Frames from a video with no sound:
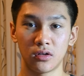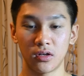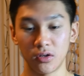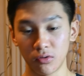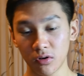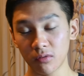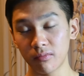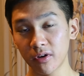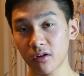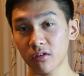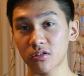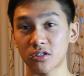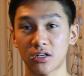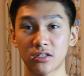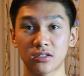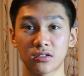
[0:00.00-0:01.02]
You want a bigger
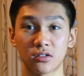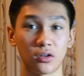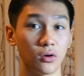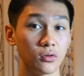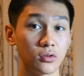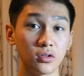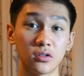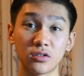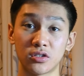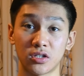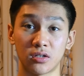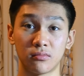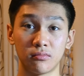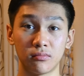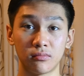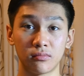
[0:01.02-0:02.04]
chest, go to the
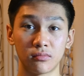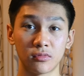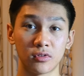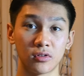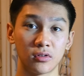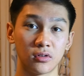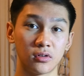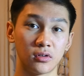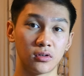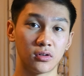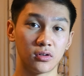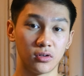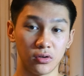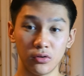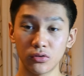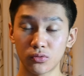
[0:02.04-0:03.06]
gym,
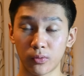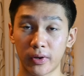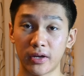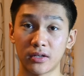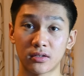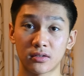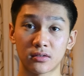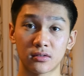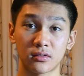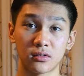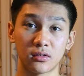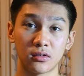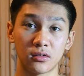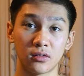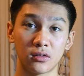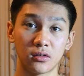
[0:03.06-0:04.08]
use weights,
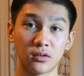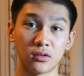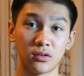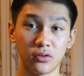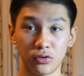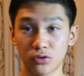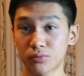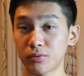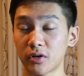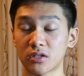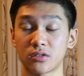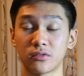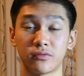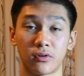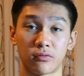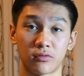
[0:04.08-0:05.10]
use
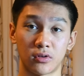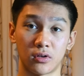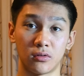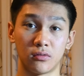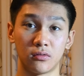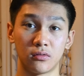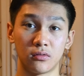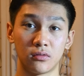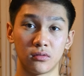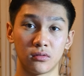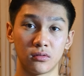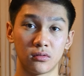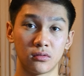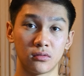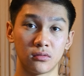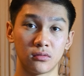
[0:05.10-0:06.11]
progressive overload.
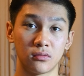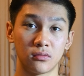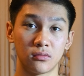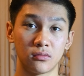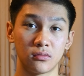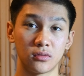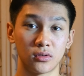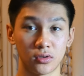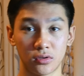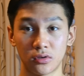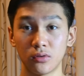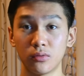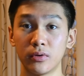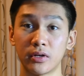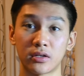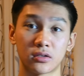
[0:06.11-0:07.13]
Two
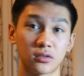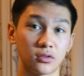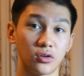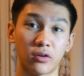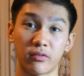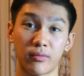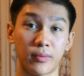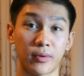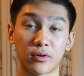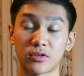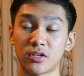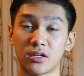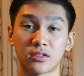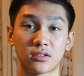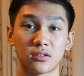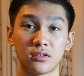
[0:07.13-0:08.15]
weeks, you have a bigger
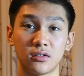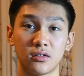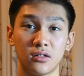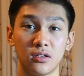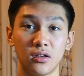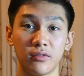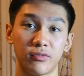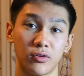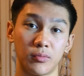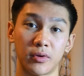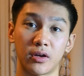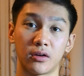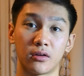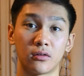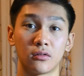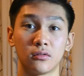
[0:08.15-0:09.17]
chest if you're a
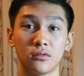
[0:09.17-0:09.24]
beginner.